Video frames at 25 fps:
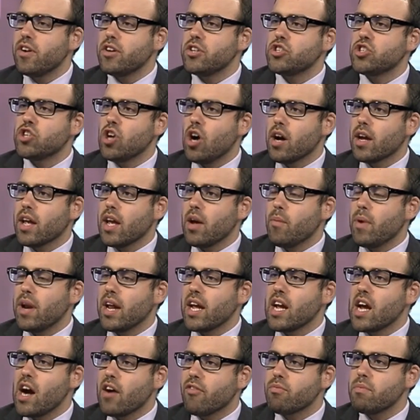shocking when a
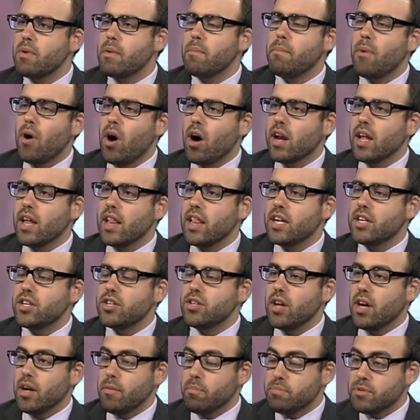government body that,
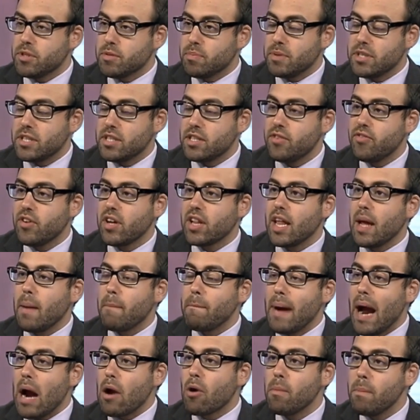uh, specifically a
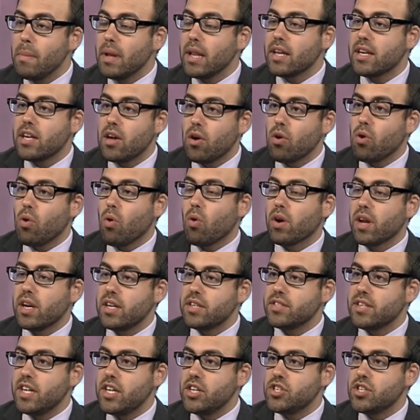paramilitary
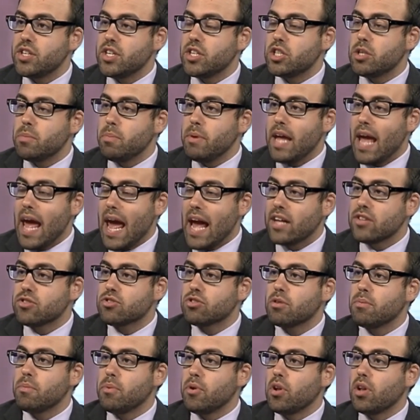organization that should be
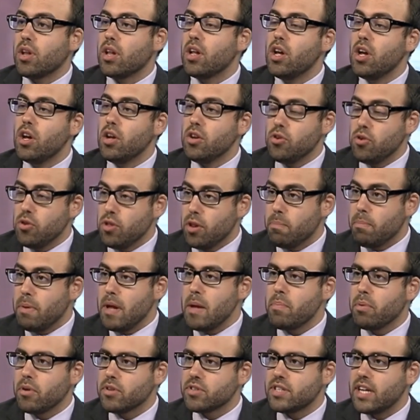answerable to the
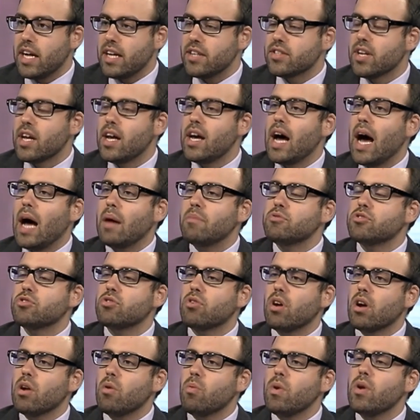people, says, I'm
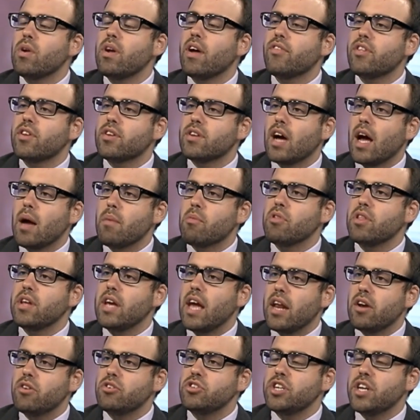sorry, we don't have the time or the
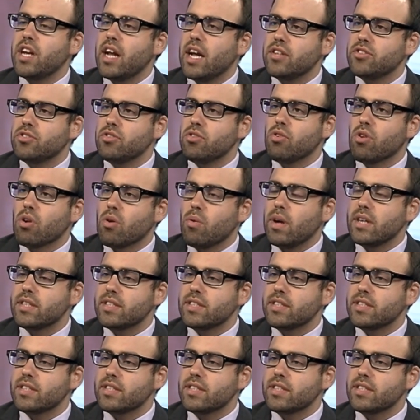energy to answer your request.